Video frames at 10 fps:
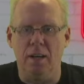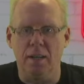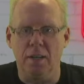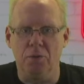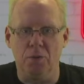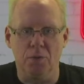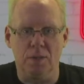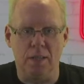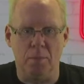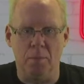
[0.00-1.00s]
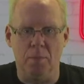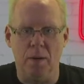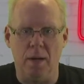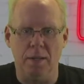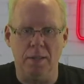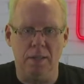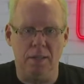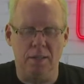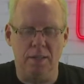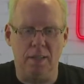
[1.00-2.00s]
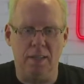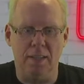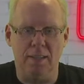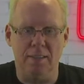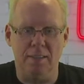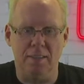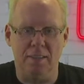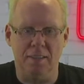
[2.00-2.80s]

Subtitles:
give you some ideas, and